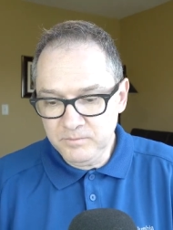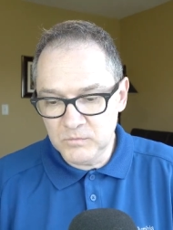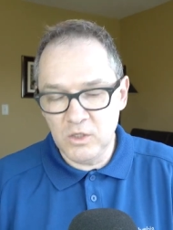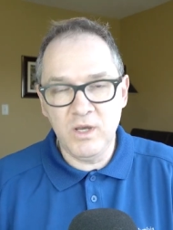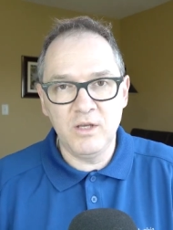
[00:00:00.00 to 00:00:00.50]

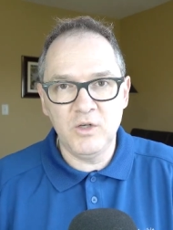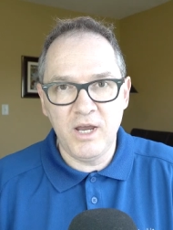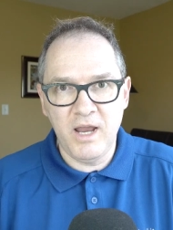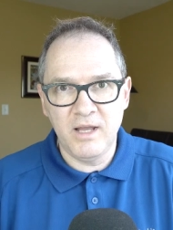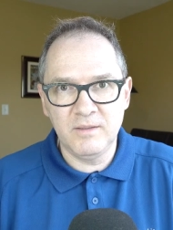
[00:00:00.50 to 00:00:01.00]
So you can try
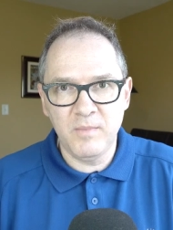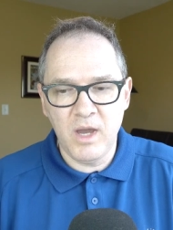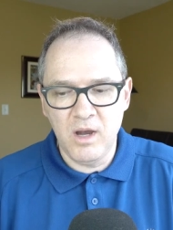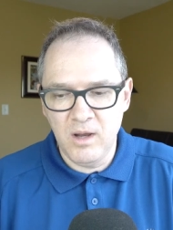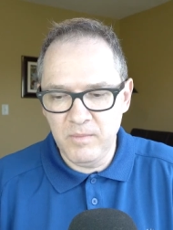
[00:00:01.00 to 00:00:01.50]
that.
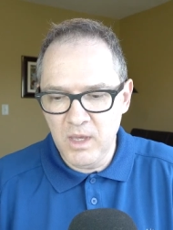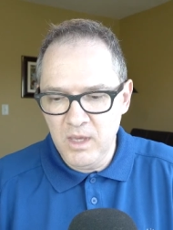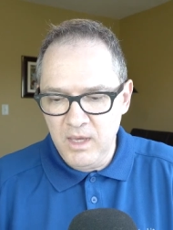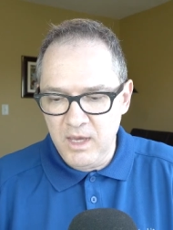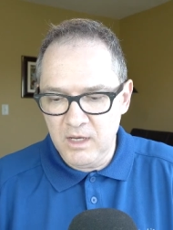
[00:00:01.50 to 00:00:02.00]

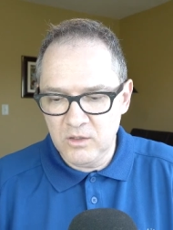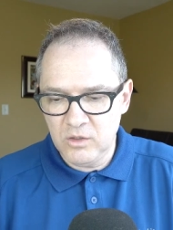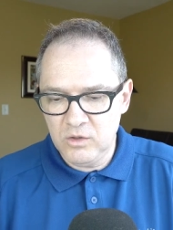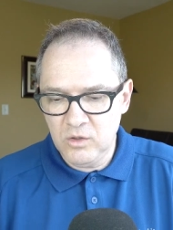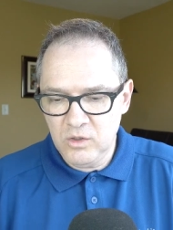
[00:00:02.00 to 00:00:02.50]
And the
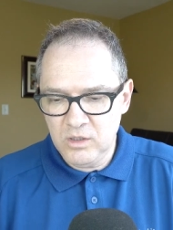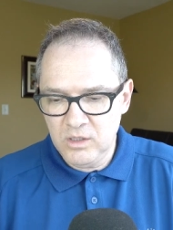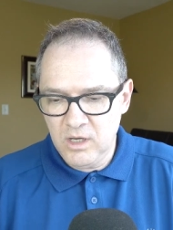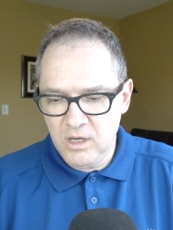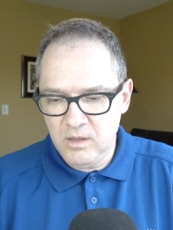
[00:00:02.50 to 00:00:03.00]

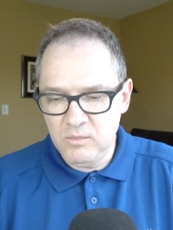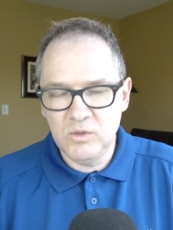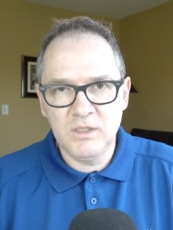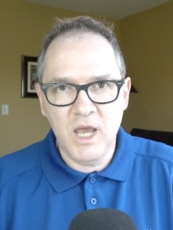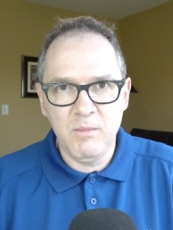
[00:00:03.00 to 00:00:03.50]
third
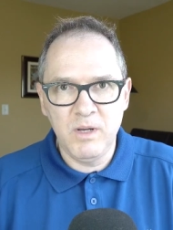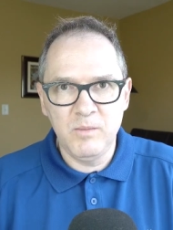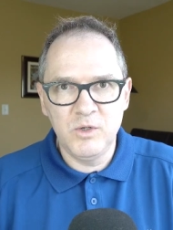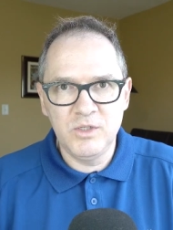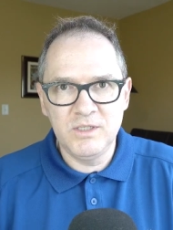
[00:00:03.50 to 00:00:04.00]
most common
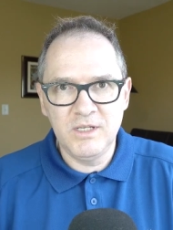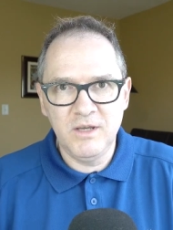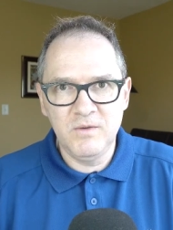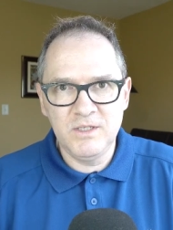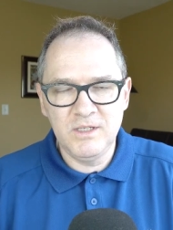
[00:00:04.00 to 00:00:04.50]
emergency that
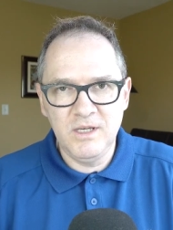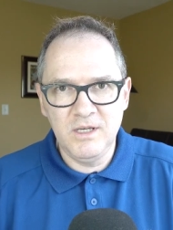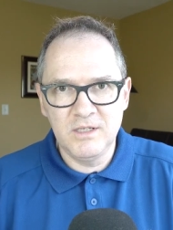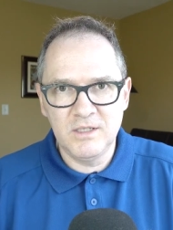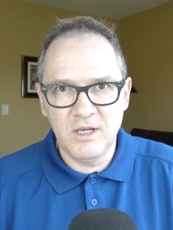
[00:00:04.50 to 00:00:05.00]
we see
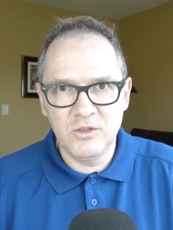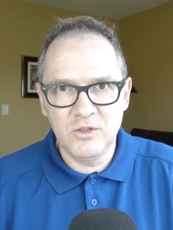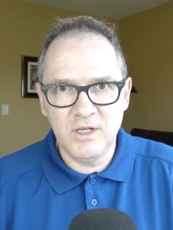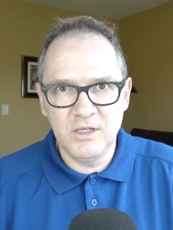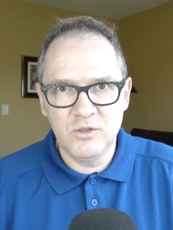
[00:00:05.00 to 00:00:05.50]
is
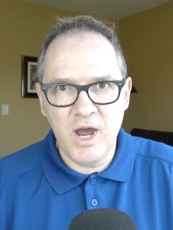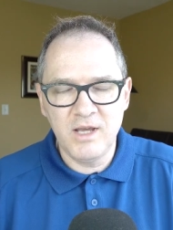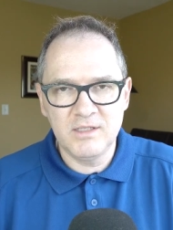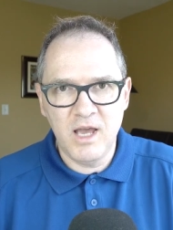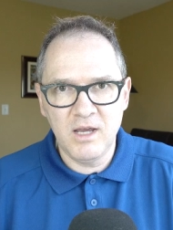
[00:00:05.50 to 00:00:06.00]
actually dry
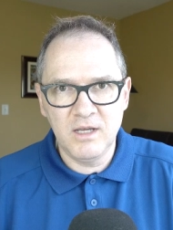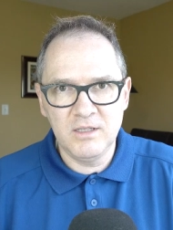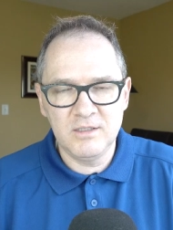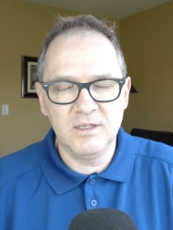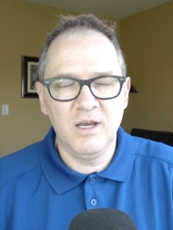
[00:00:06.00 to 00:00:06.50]

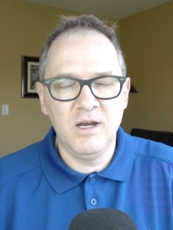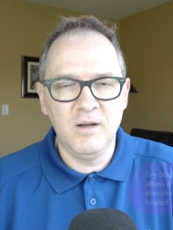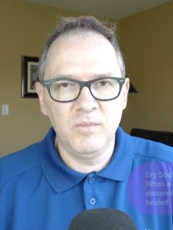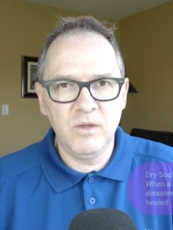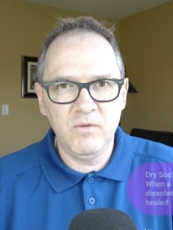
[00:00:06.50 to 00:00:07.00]
sockets.
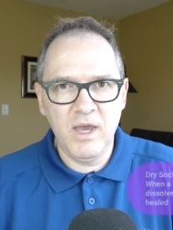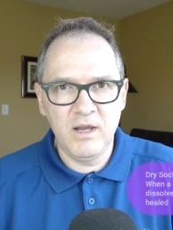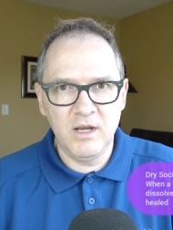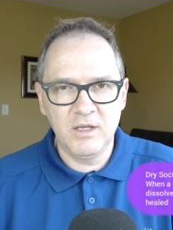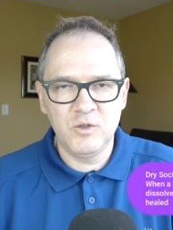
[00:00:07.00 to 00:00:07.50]
If you had
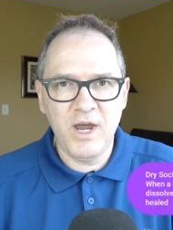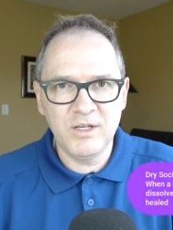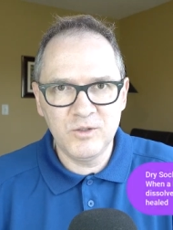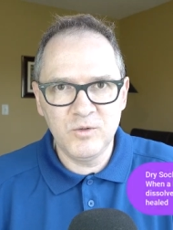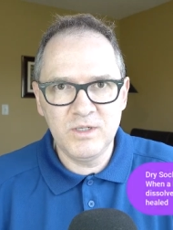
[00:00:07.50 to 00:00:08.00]
an
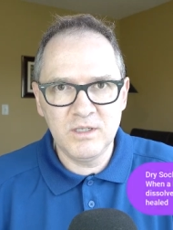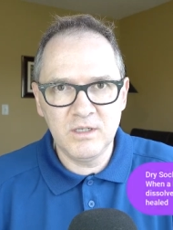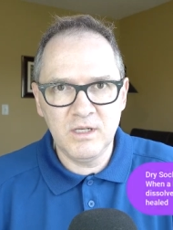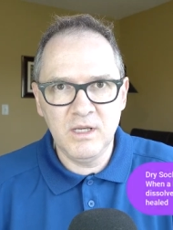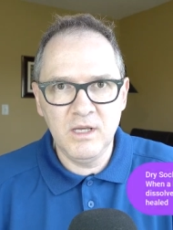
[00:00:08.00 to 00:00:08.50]
extraction
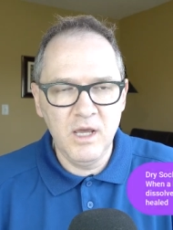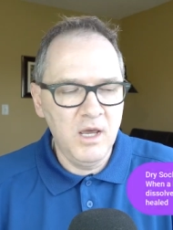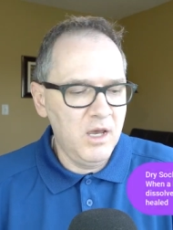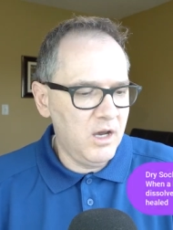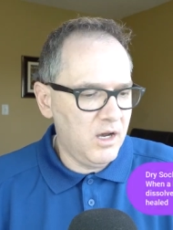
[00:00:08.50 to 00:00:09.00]
recently
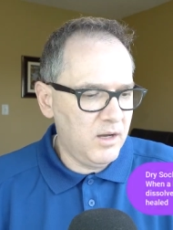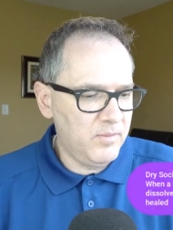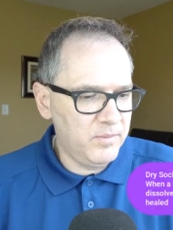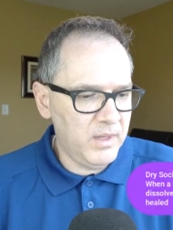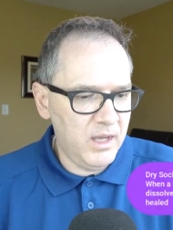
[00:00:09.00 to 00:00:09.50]

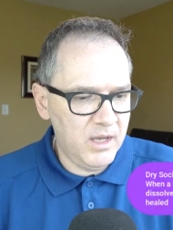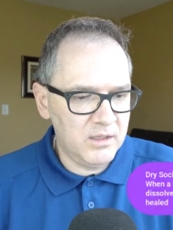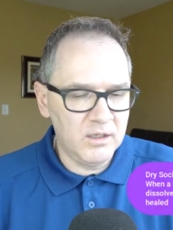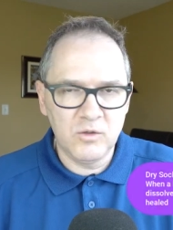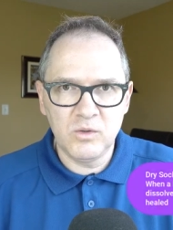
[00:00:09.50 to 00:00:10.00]
at
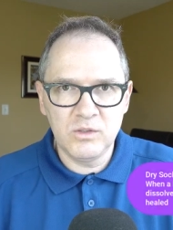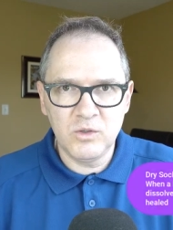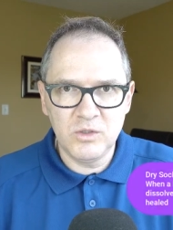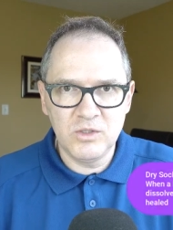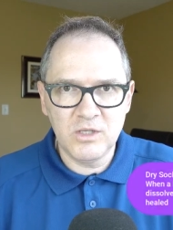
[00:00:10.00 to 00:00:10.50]
an oral
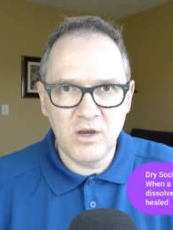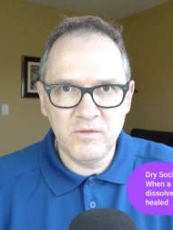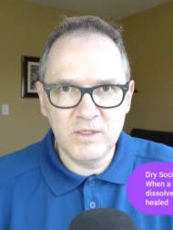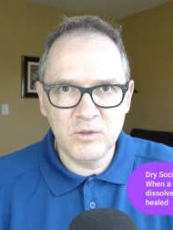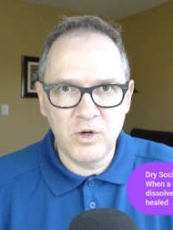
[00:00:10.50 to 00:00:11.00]
surgeon's
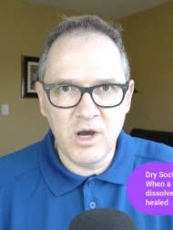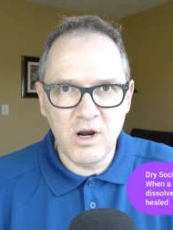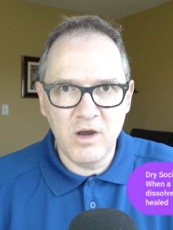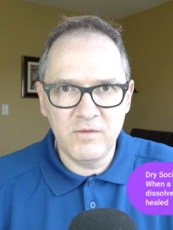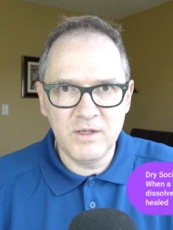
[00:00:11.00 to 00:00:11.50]
office or our
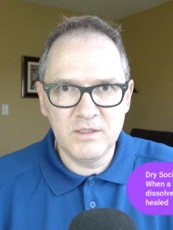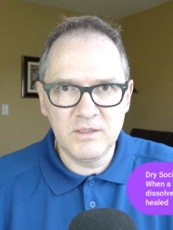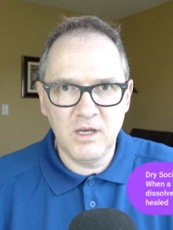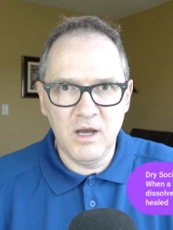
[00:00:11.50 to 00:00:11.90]
office,